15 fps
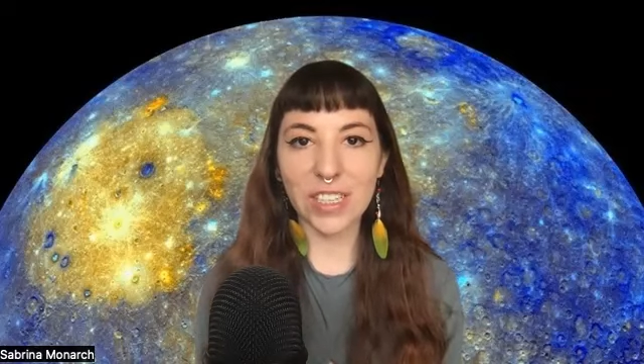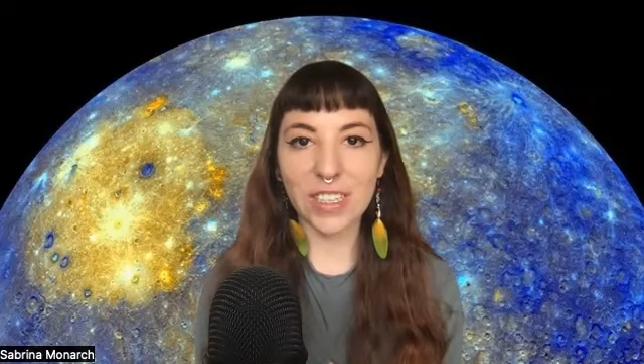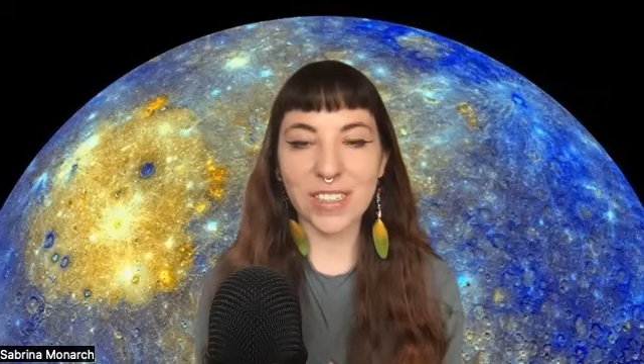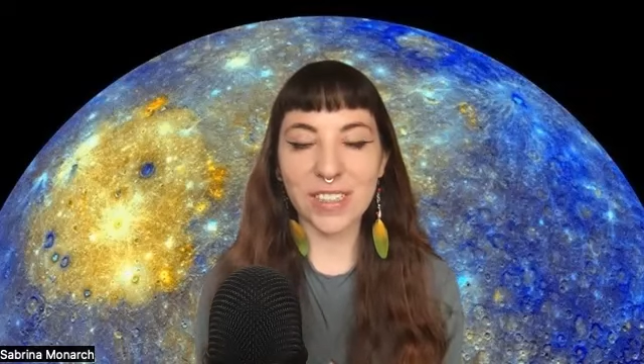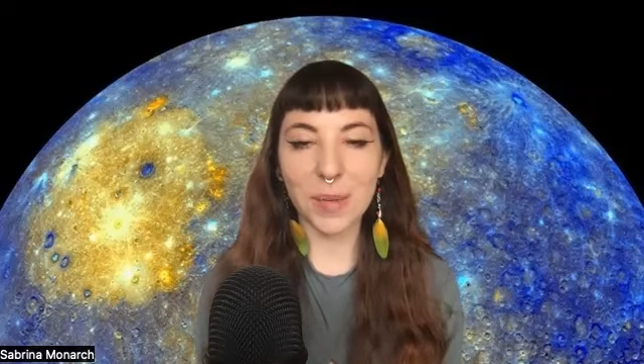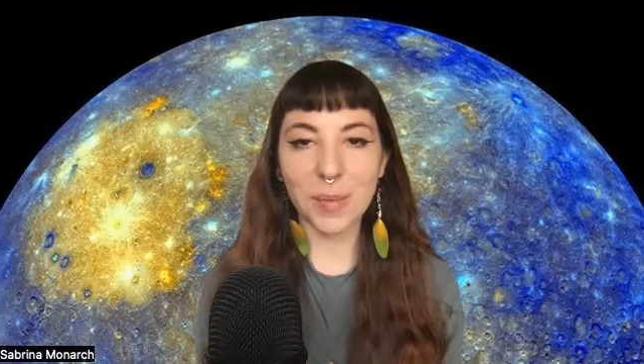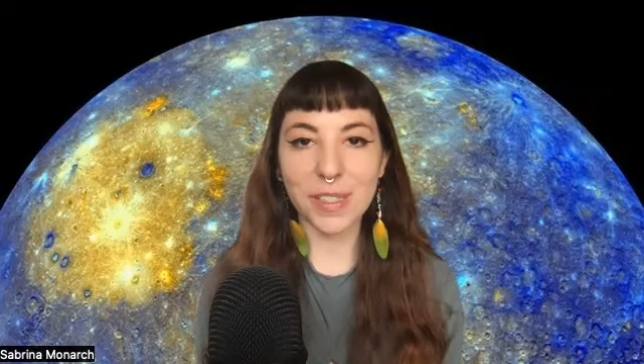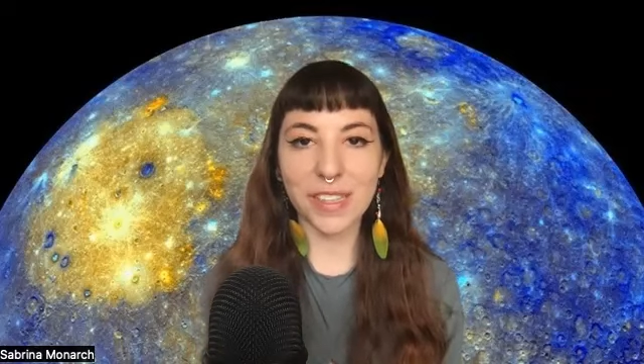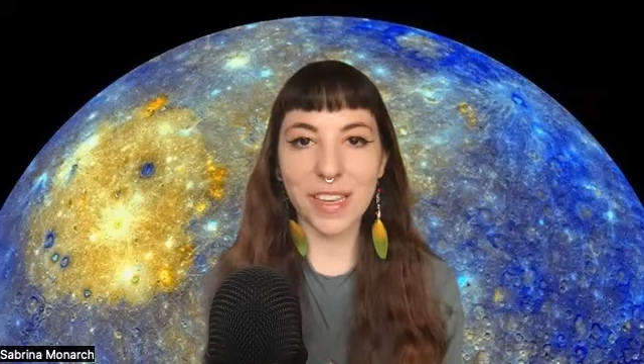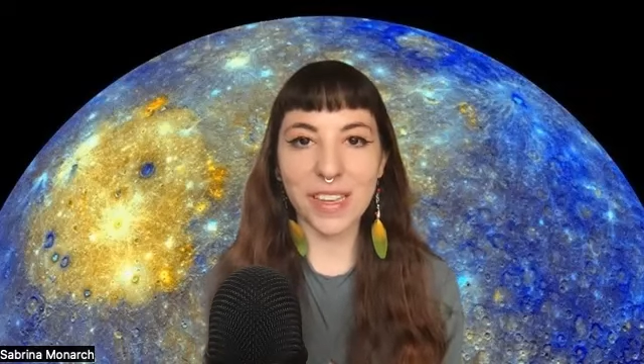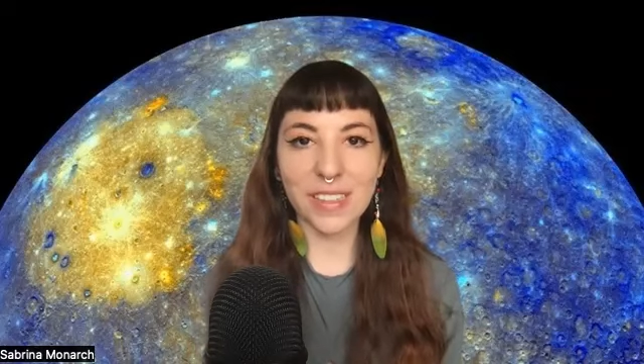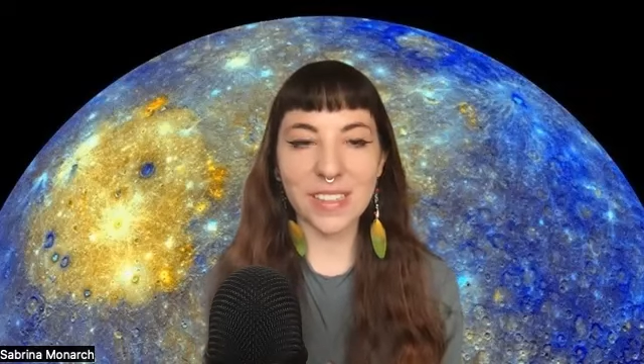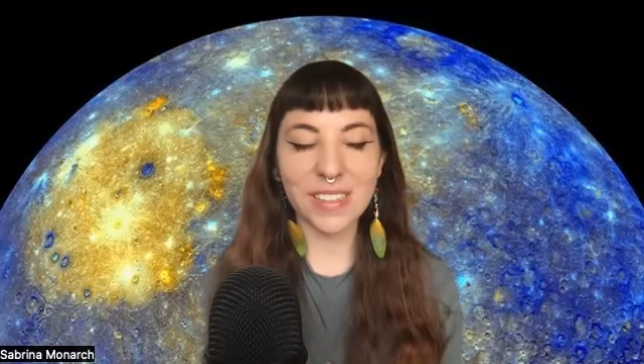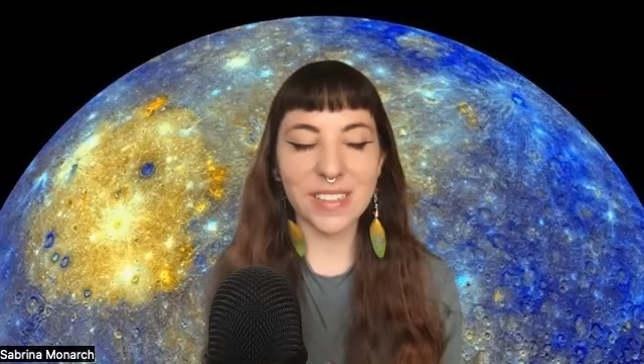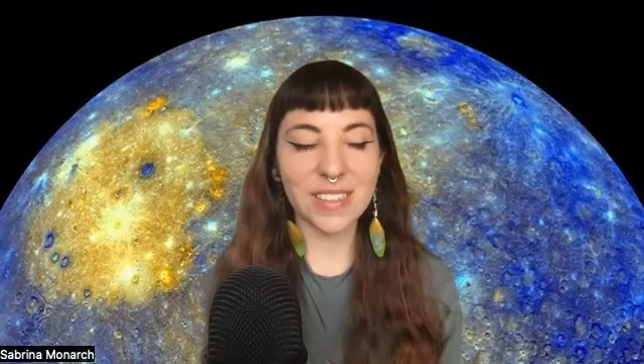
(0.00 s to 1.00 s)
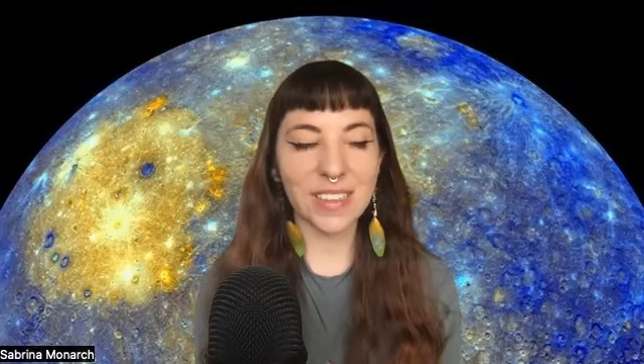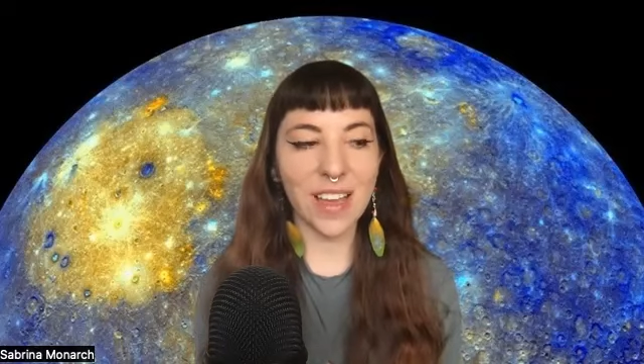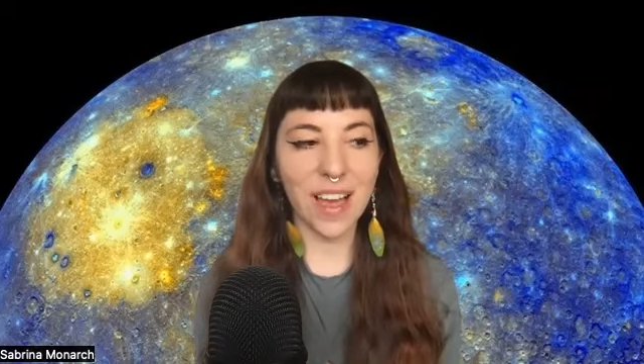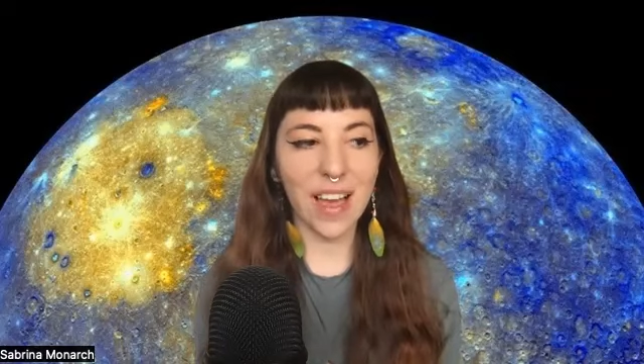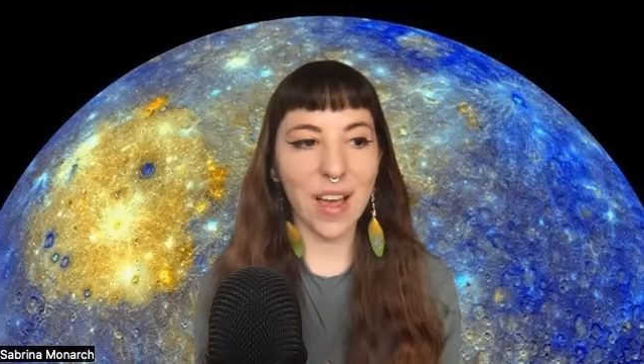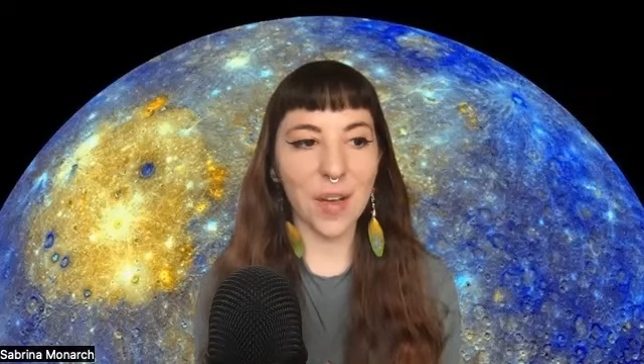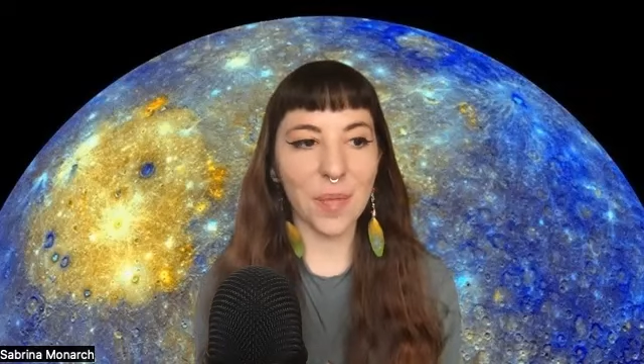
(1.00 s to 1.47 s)
in some sense
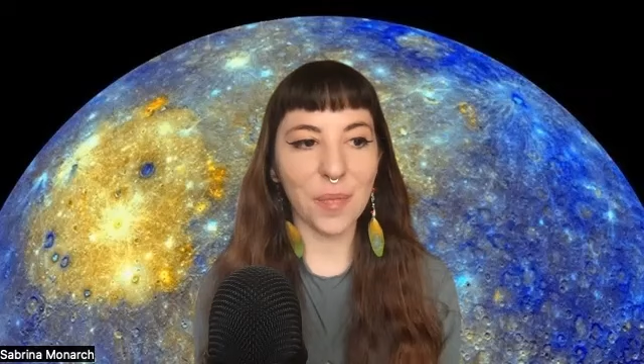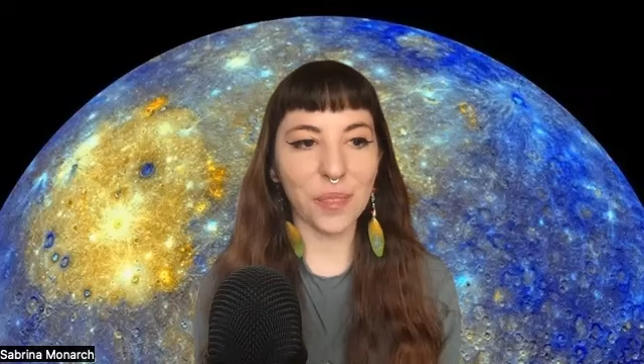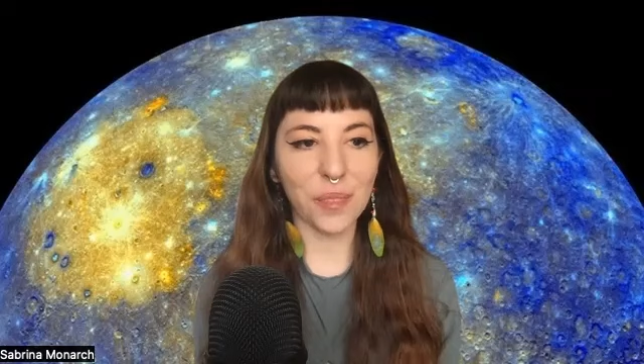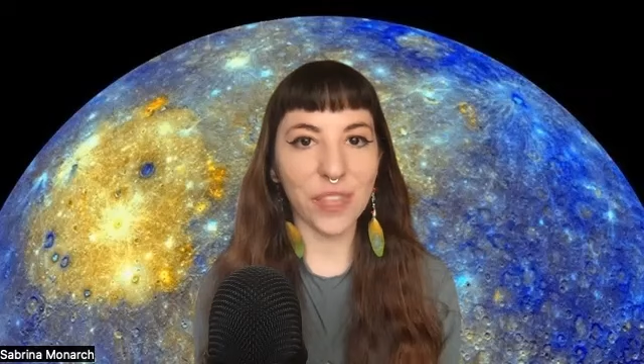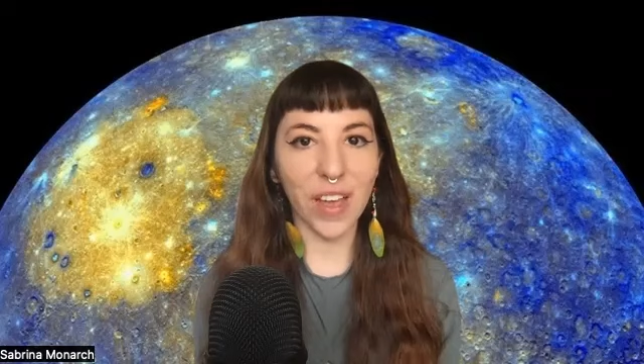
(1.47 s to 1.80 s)
um,